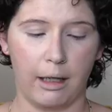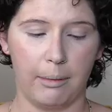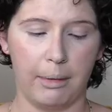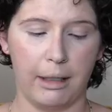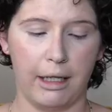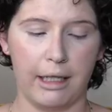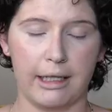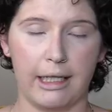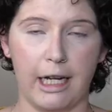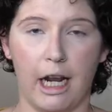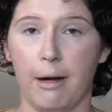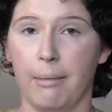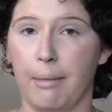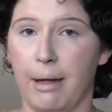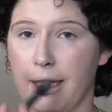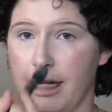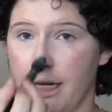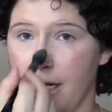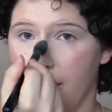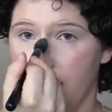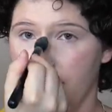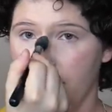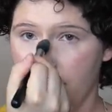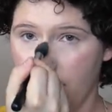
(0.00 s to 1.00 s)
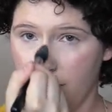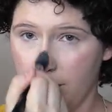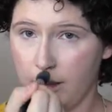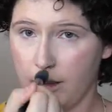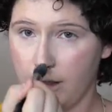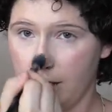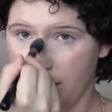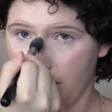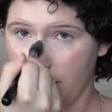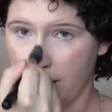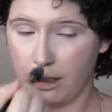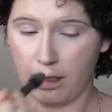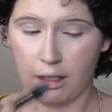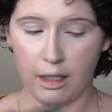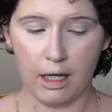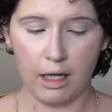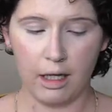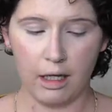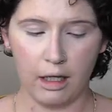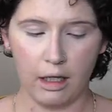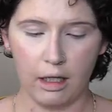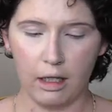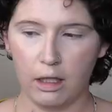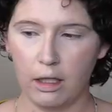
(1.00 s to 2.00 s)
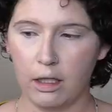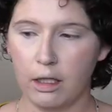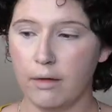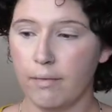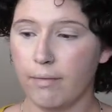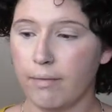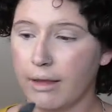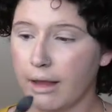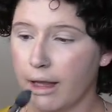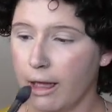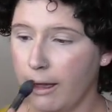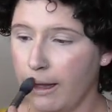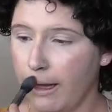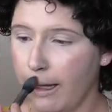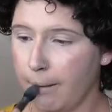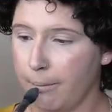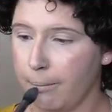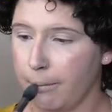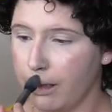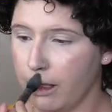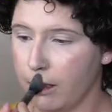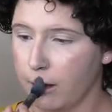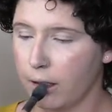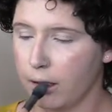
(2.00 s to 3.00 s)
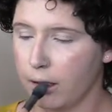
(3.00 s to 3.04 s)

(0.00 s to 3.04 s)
gonna put it down my nose, lip,